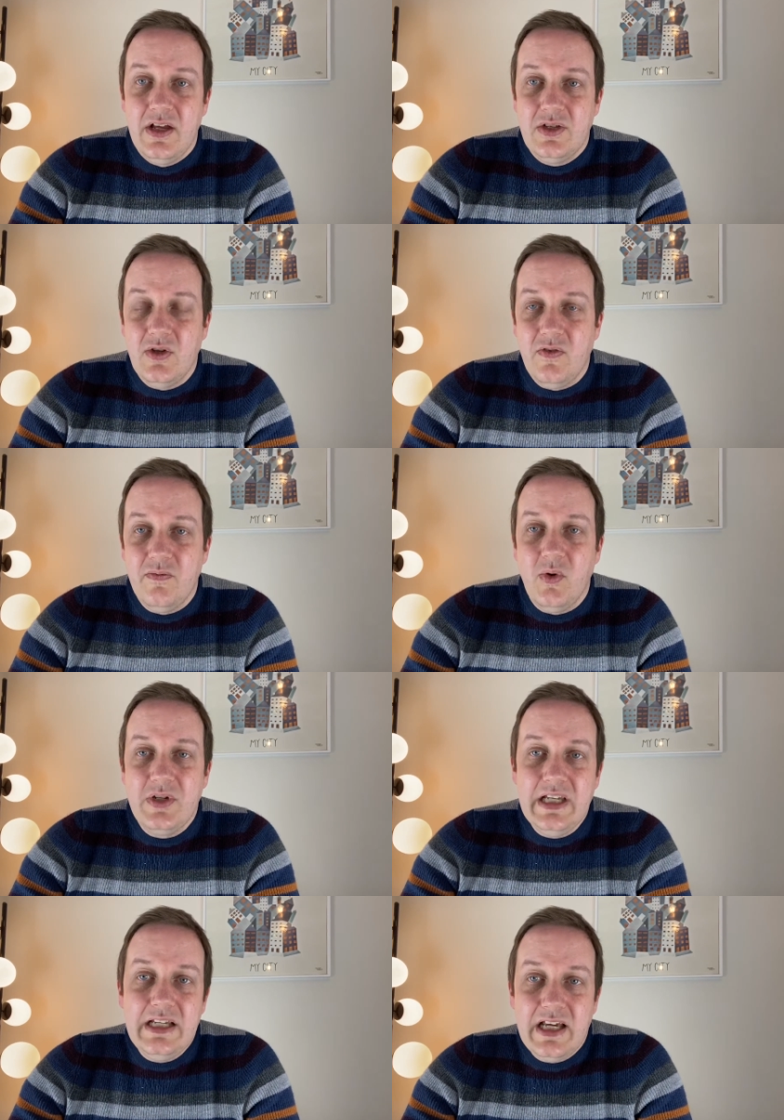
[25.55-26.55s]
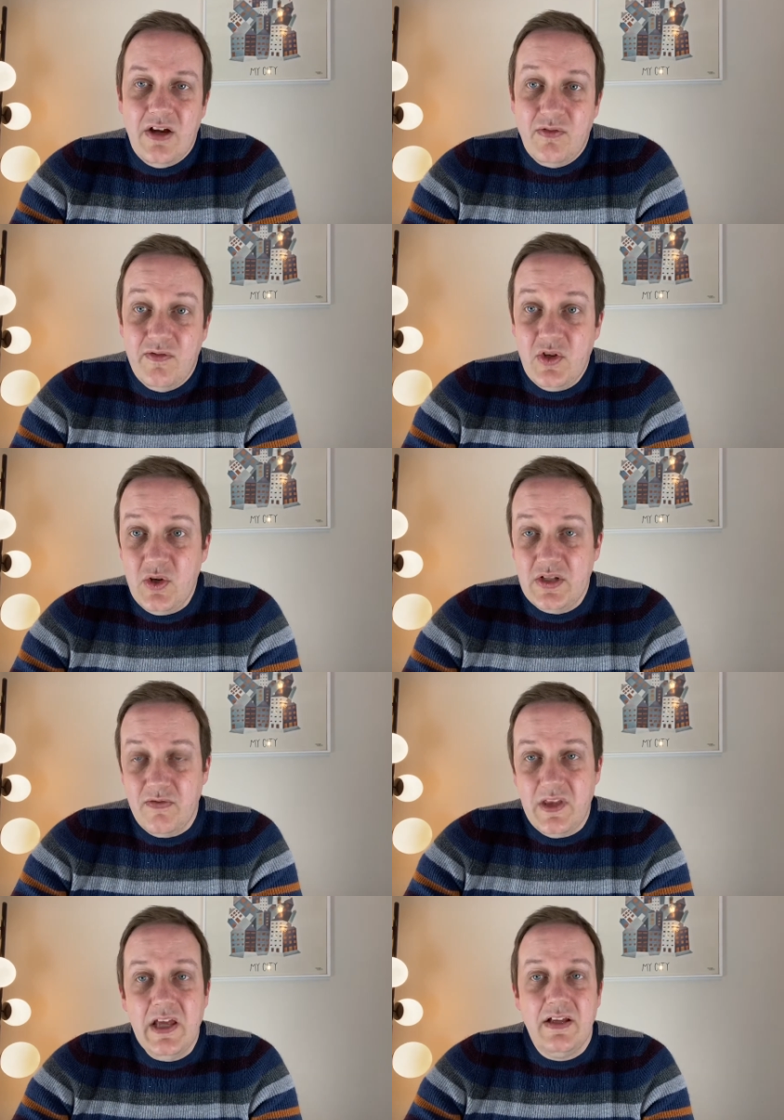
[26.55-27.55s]
sort of more detailed reviews of
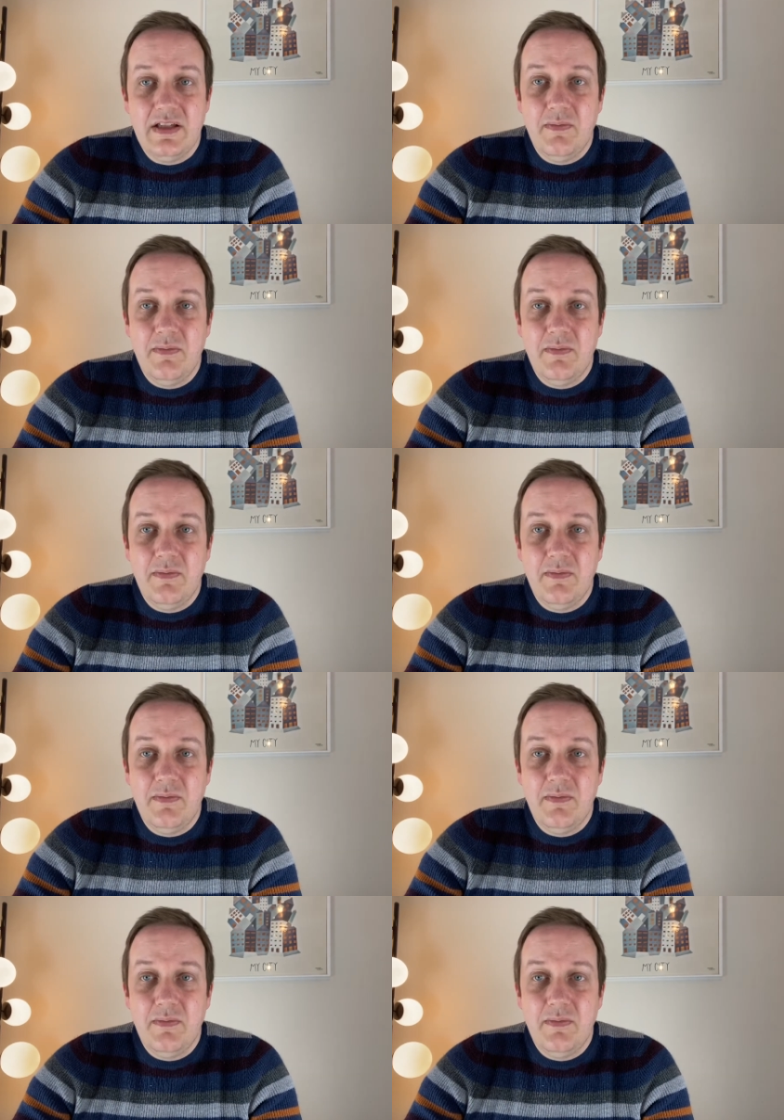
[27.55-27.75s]
things.